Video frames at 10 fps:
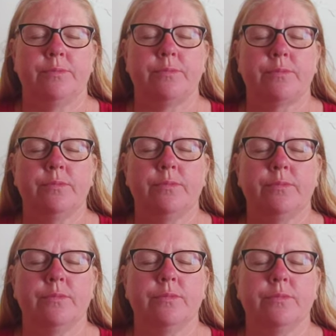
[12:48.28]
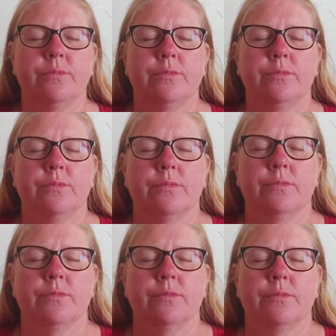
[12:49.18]

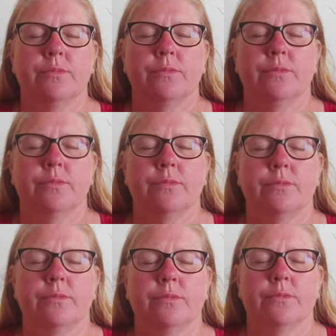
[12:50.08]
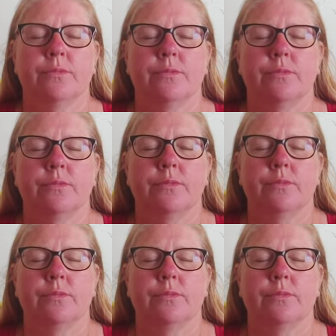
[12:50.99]
No one is speaking in this clip.